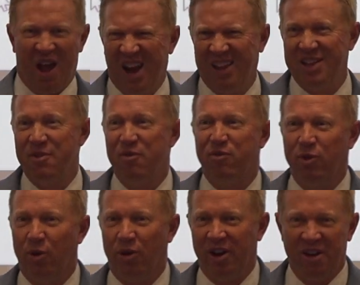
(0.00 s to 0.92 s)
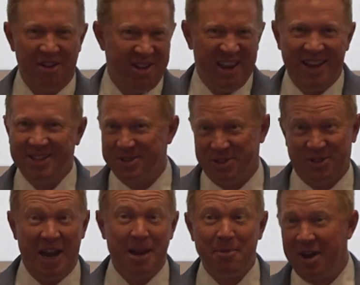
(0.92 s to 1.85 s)
I live in Florida. It's the
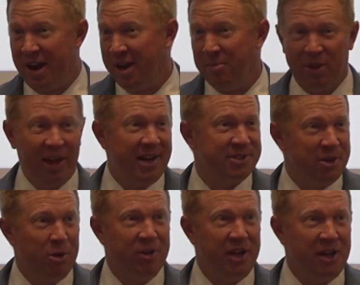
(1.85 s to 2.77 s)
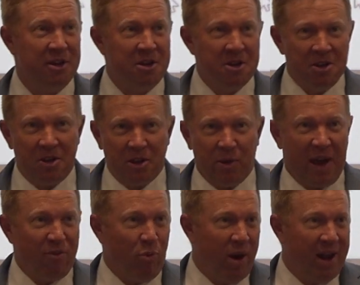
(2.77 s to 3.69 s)
same kind of place, only you
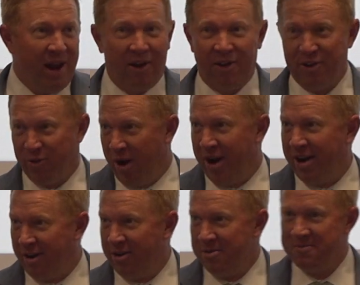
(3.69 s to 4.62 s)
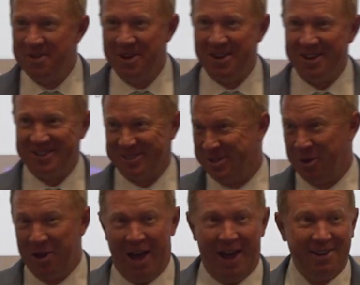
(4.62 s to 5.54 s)
have wet air and dry air. It's
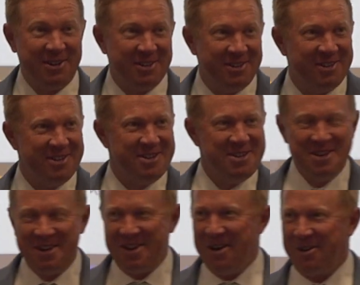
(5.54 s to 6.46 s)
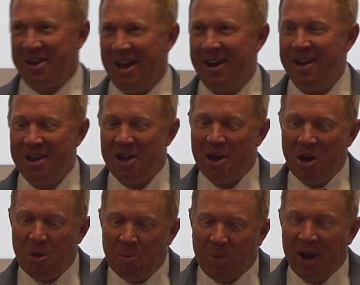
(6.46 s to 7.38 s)
still hot, okay?
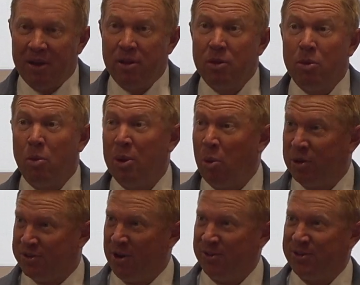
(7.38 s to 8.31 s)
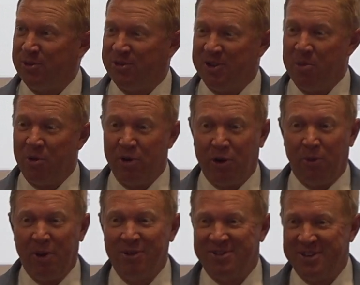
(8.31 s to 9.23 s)
But what's also similar, your
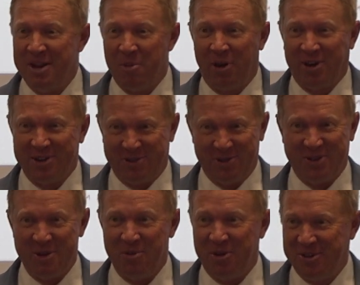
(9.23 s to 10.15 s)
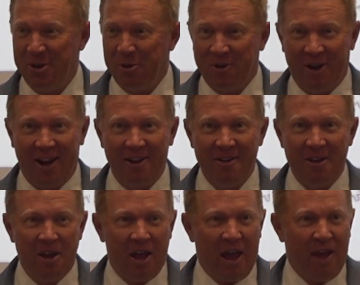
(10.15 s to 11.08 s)
real estate markets are similar too, right?
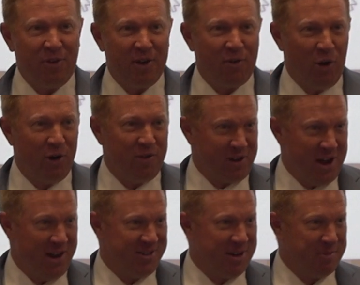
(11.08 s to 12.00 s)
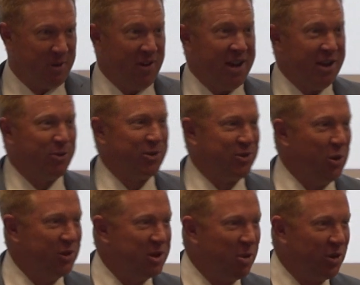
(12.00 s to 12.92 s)
Have you ever heard of the concept of an
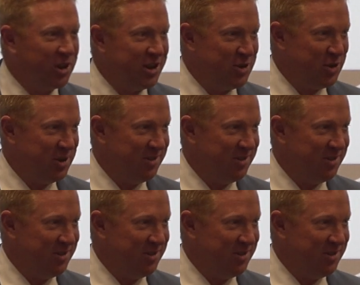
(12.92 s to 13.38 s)
interest-only mortgage?